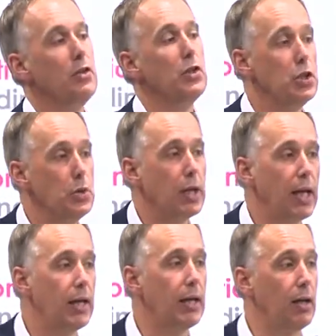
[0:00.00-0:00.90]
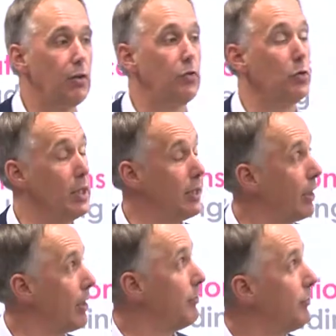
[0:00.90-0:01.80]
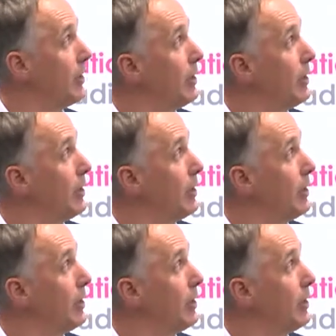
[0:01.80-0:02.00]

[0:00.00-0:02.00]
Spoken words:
the UK kind of really kind of